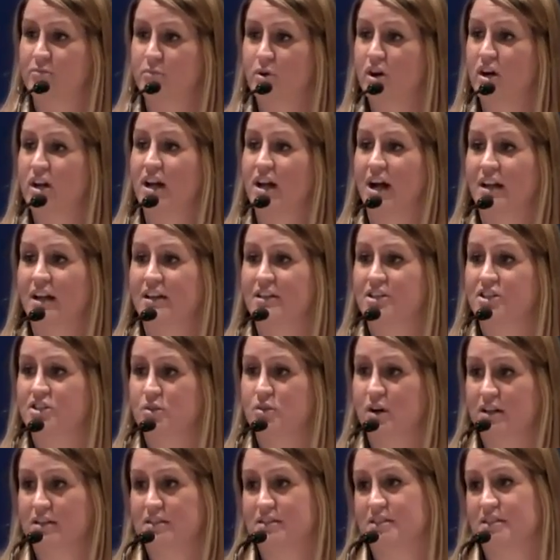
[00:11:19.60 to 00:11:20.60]
put on
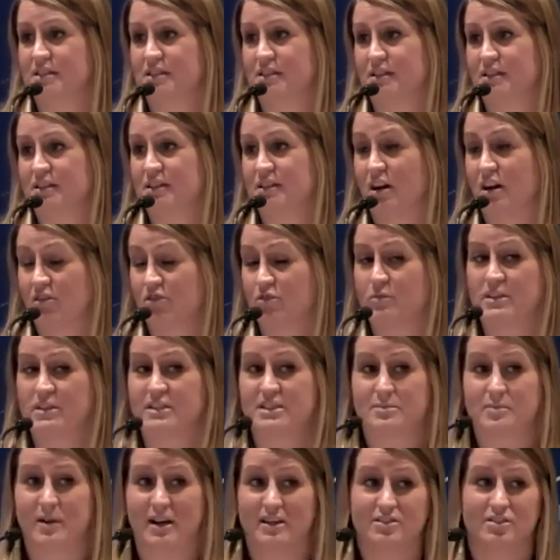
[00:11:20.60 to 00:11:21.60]
US
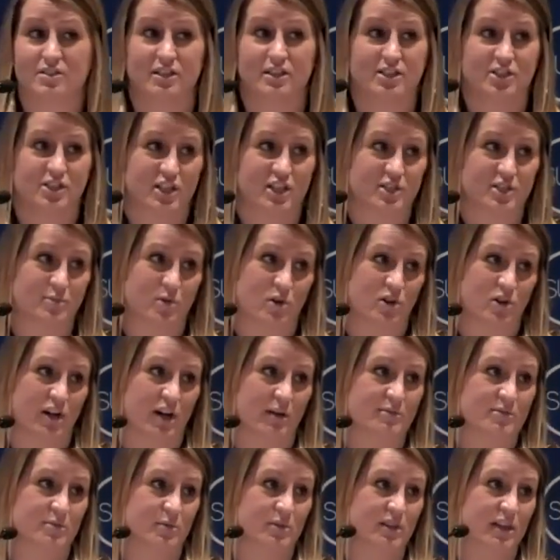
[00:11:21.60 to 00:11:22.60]
government-sponsored exchange
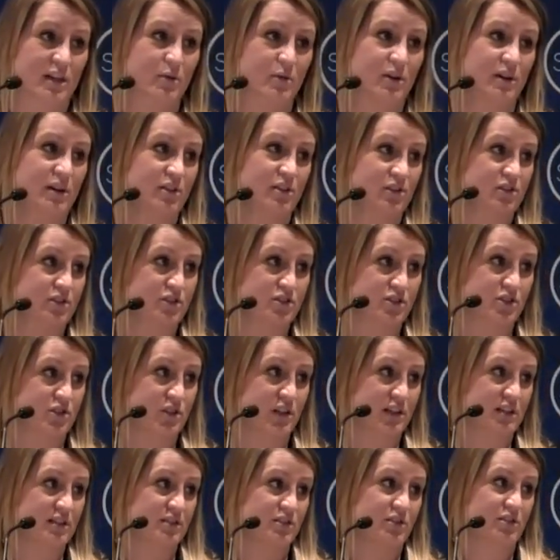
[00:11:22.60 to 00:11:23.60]
programs when they were either
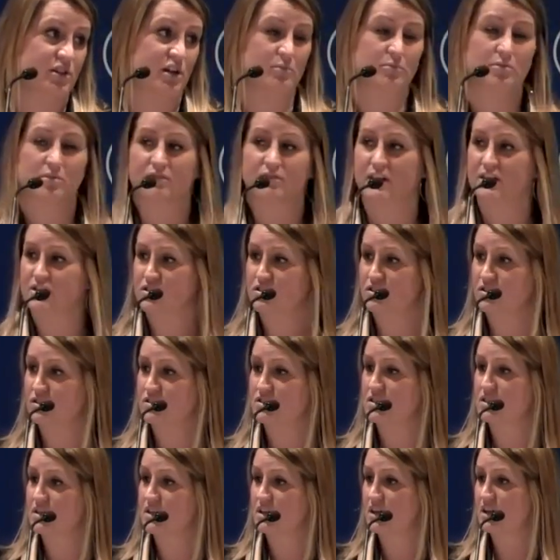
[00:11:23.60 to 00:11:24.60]
students or young
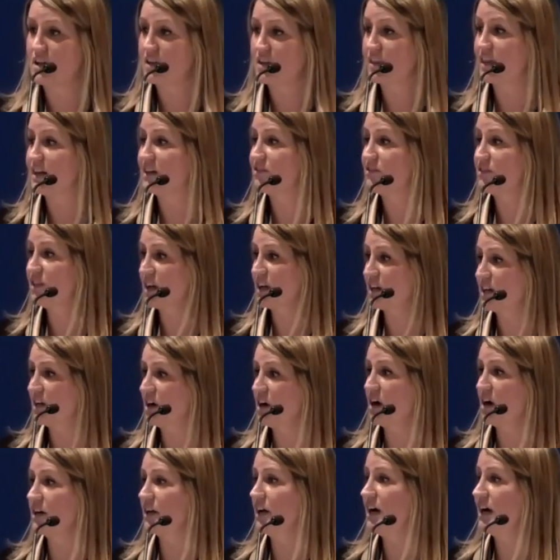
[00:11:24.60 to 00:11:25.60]
professionals that have then
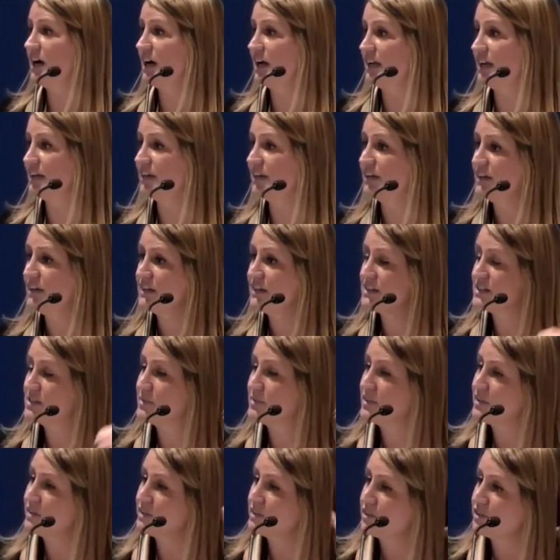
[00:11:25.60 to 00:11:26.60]
gone on to
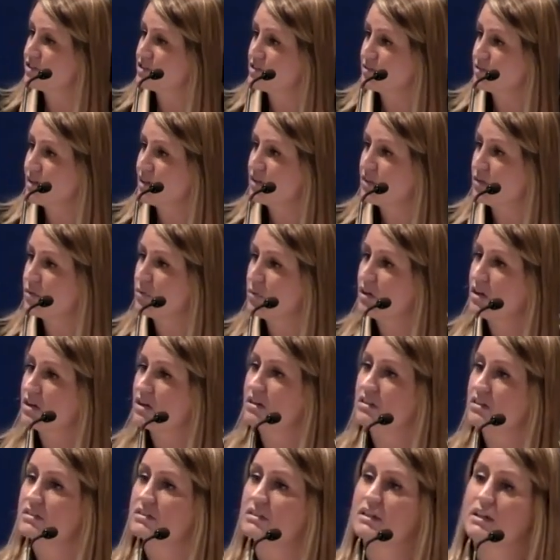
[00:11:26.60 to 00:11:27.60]
be leaders around the
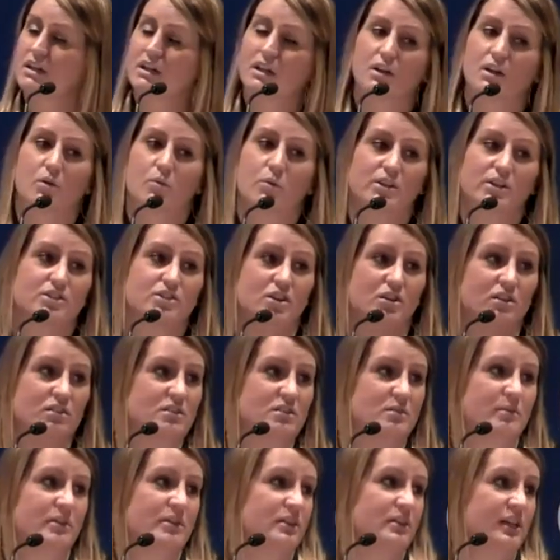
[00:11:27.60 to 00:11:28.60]
world, which
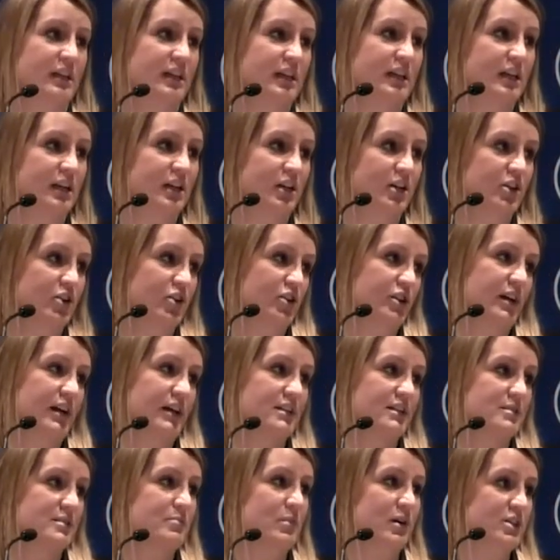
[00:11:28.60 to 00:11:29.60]
ultimately
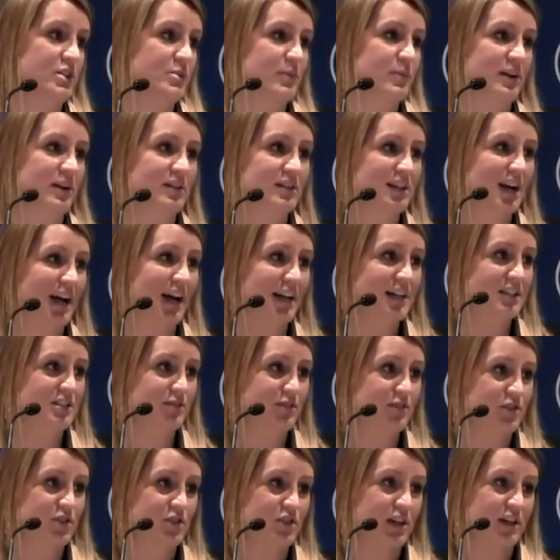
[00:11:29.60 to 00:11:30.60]
creates much better ties
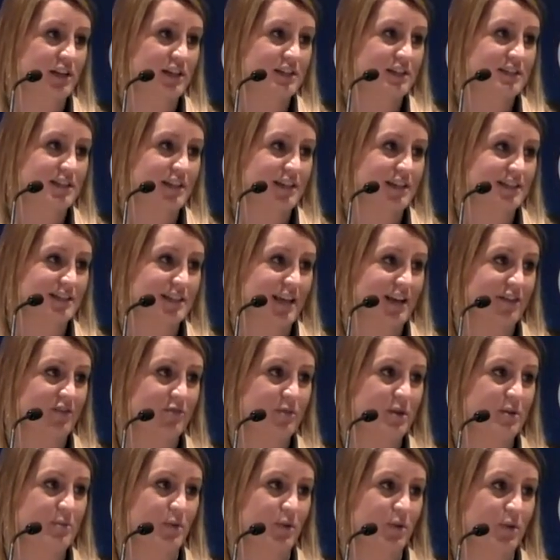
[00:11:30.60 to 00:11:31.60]
for the United States to have
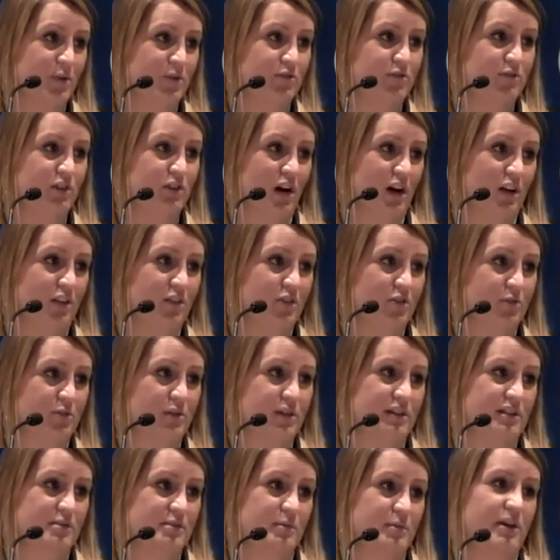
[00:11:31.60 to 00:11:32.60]
people who've gone through an
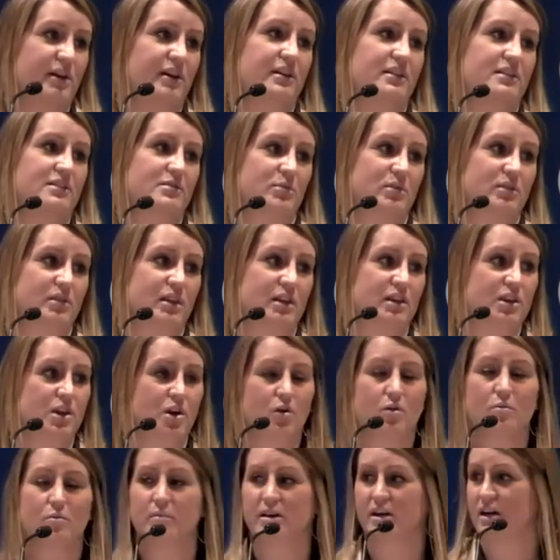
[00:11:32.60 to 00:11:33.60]
experience where they
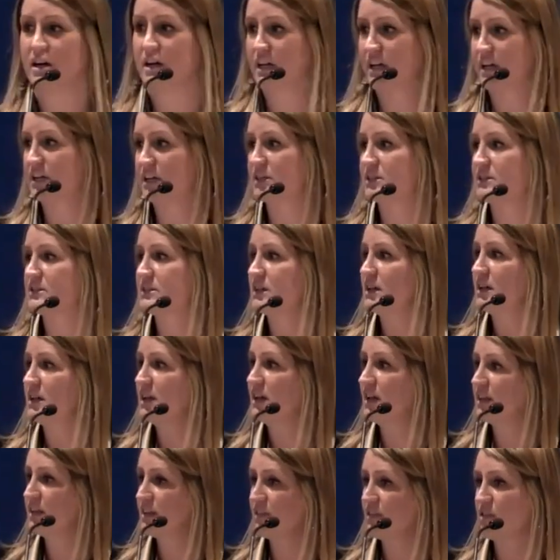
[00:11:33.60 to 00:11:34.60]
know Americans,
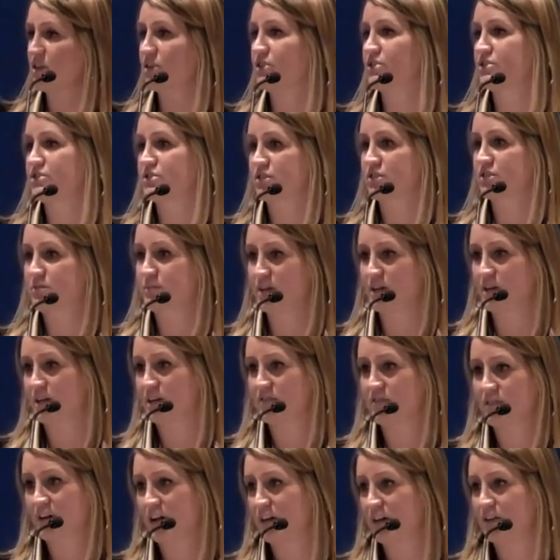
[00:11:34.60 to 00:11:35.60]
they've understood
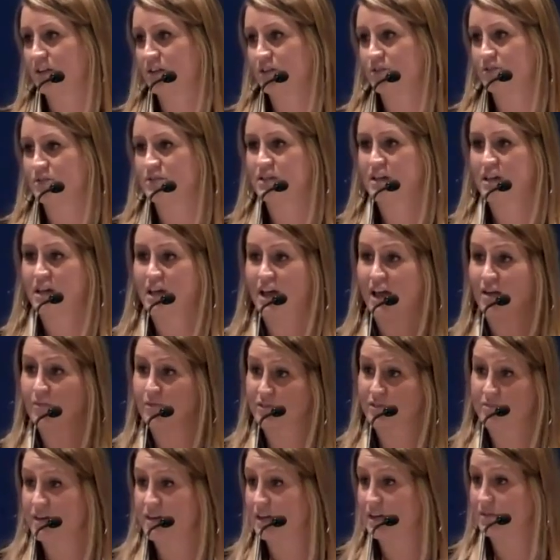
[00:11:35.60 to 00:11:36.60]
American values, and
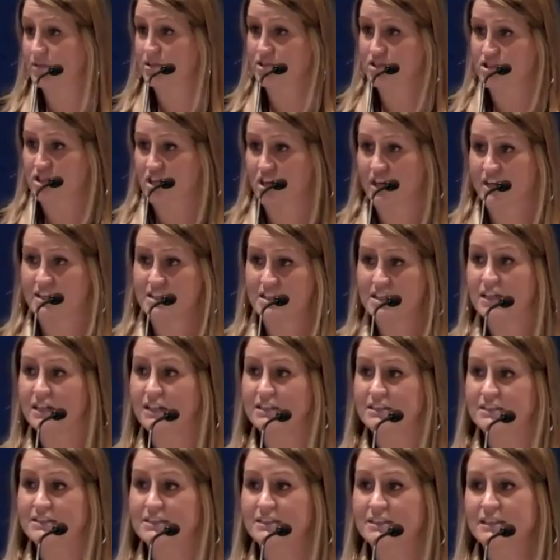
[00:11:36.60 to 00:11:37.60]
we've been able to share
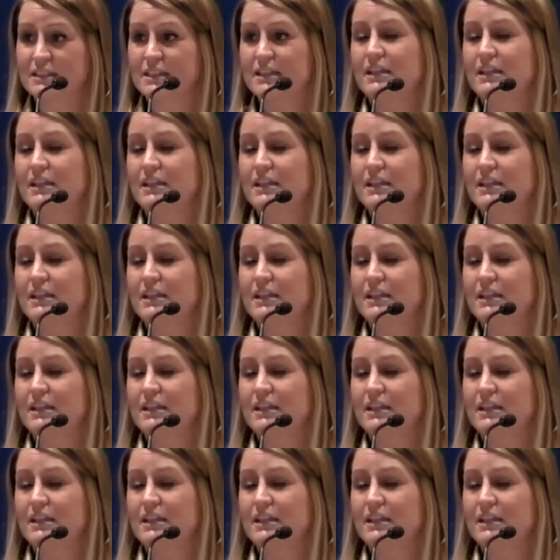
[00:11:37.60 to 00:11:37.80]
ideas.